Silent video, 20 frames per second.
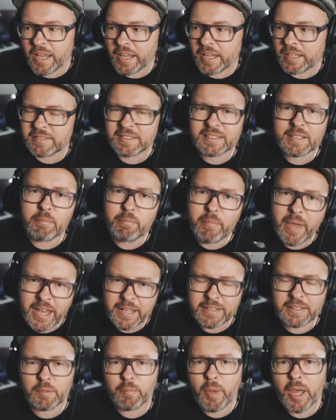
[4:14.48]
is to
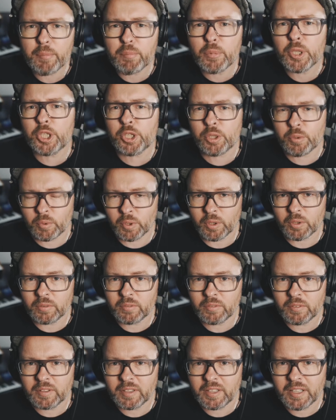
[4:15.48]
make them habitual.
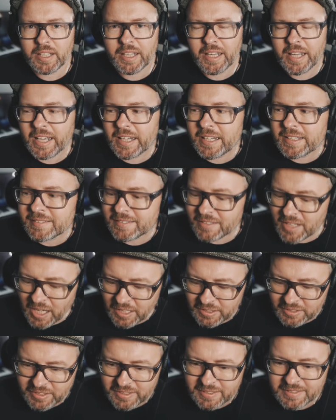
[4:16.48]
It is
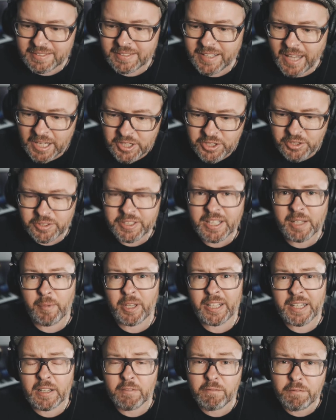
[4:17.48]
not to schedule them
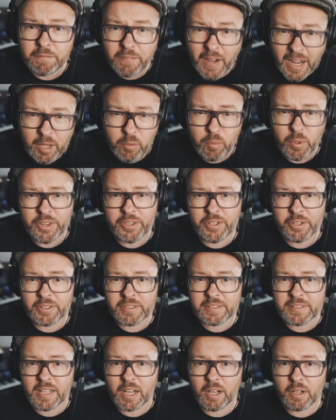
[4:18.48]
and then fight with
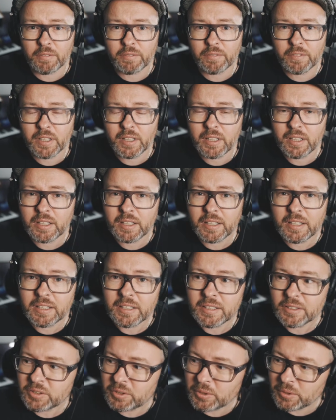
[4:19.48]
yourself,
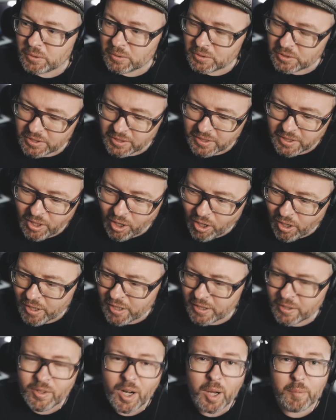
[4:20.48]
to
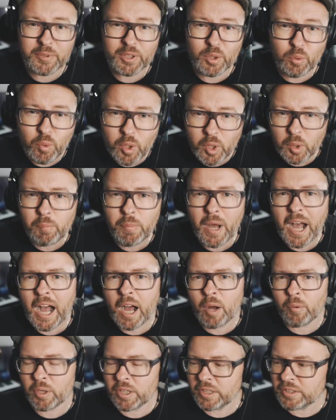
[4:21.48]
garner up the
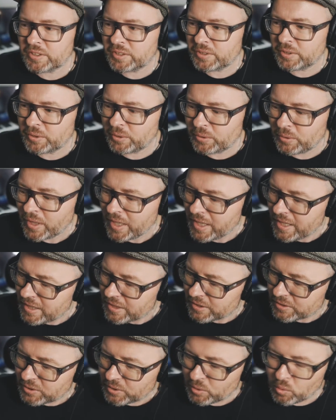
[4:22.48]
willpower, to
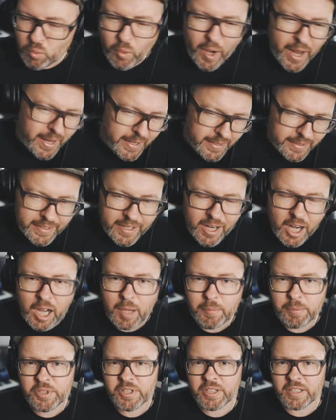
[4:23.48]
weigh the
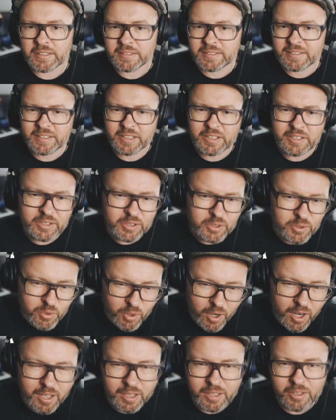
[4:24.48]
options, to
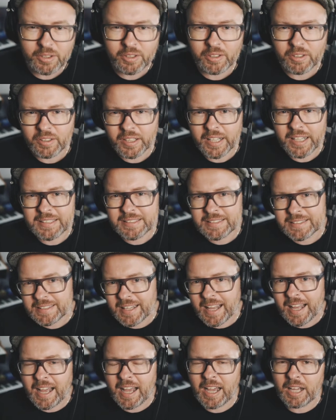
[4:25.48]
struggle
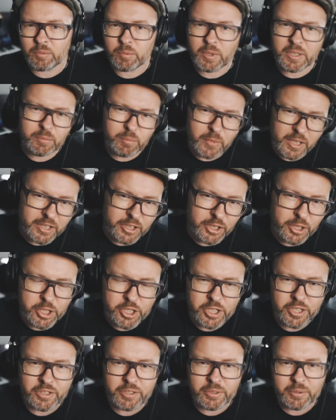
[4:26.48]
inside with whether you
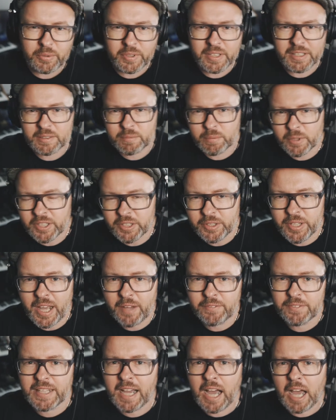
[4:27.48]
should do this, whether you
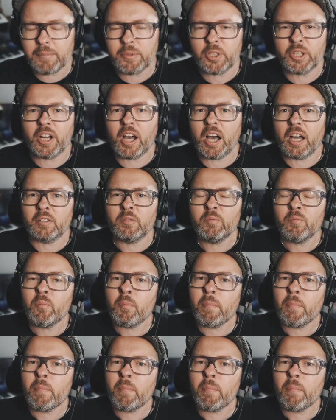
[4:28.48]
have time or not.